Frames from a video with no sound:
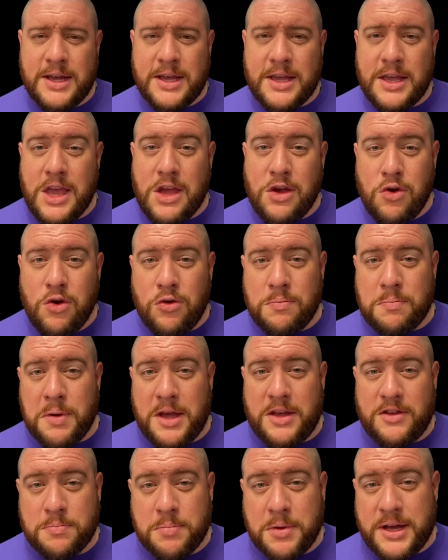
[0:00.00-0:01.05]
Yikun
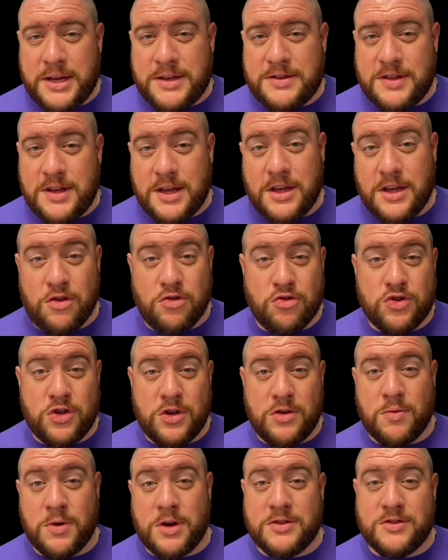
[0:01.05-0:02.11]
base plastic
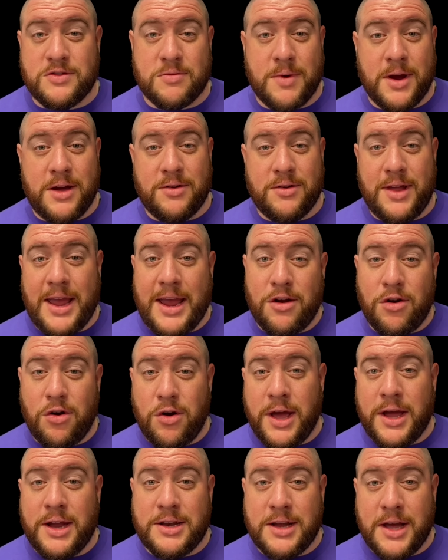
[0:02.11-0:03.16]
usually runs around 8 or
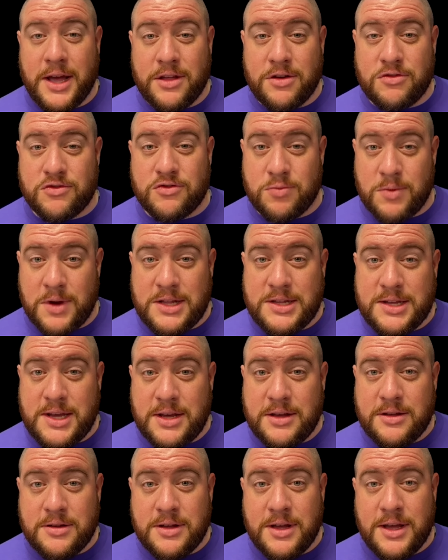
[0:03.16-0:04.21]
$9
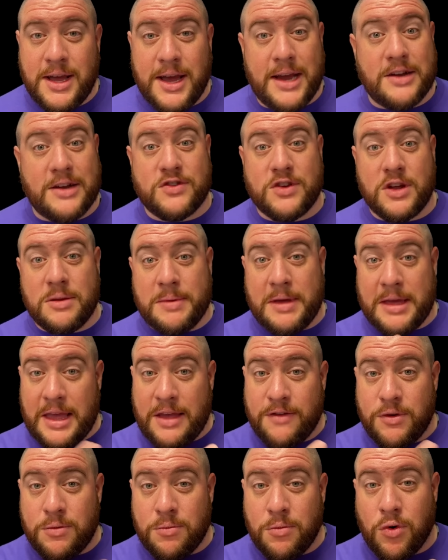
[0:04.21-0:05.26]
retail and is going to be
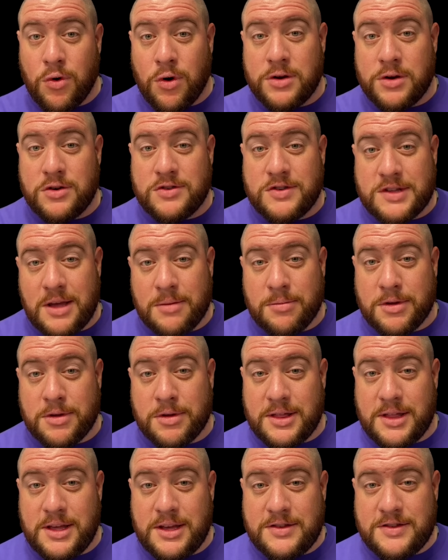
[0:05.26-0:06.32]
even more understable
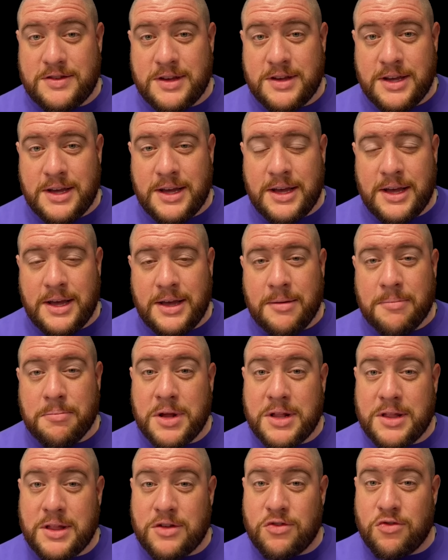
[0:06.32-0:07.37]
than this,
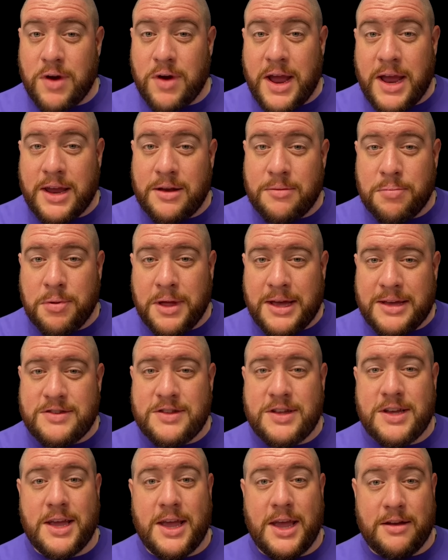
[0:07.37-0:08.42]
but the Dragon
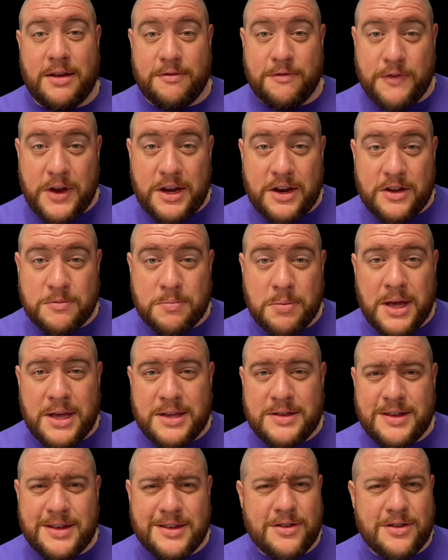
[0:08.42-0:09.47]
plastic and Phoenix
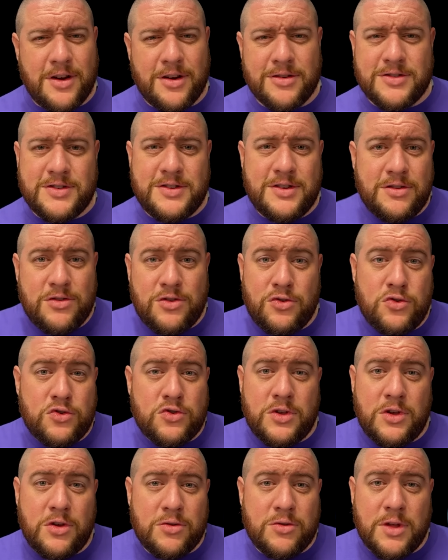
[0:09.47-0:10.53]
plastics are still
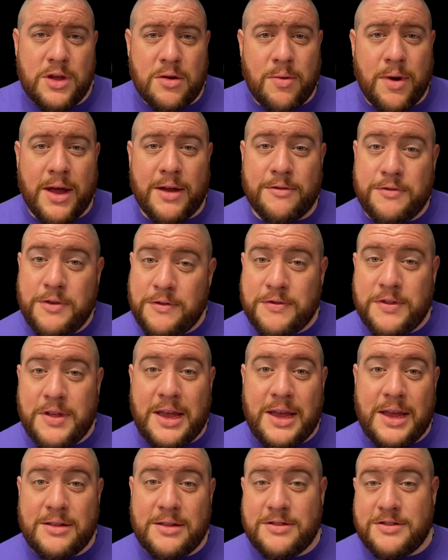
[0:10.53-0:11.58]
usually only around
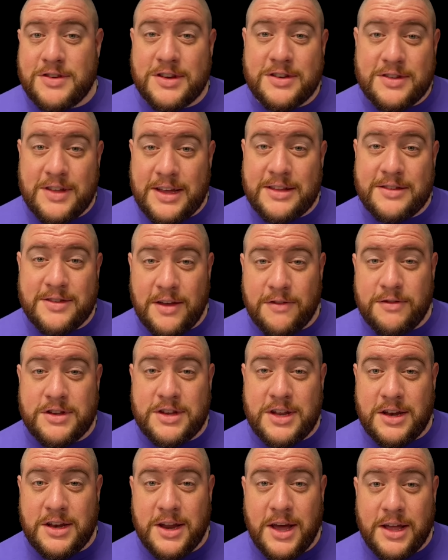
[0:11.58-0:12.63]
$15, $16,
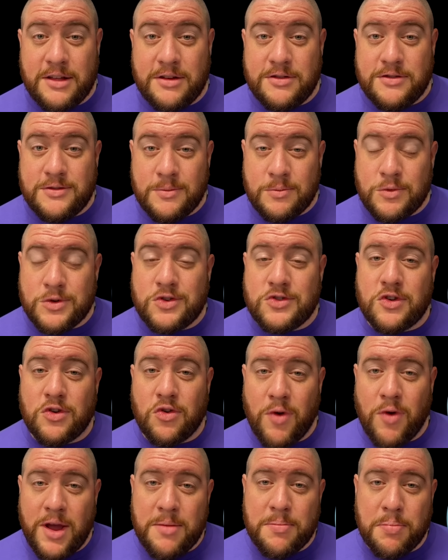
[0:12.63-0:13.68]
$17, which is a
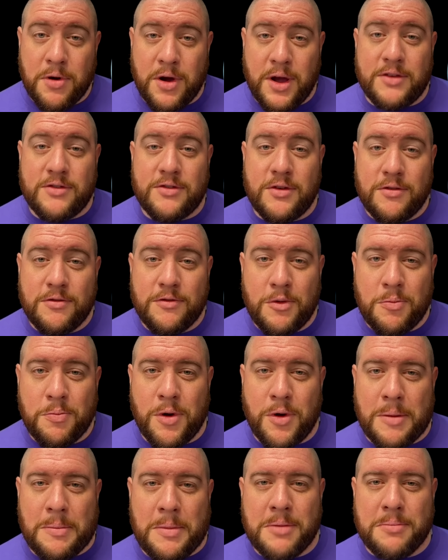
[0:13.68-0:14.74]
great price for
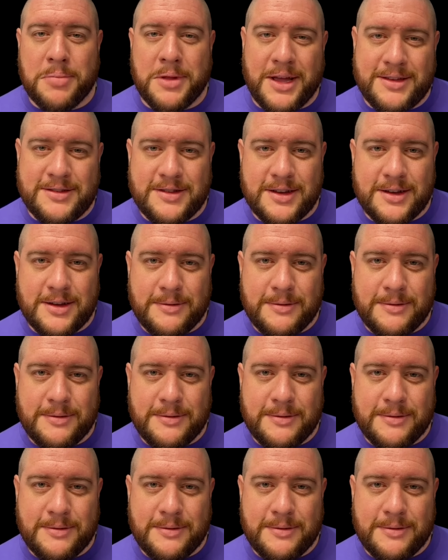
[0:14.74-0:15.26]
premium plastic.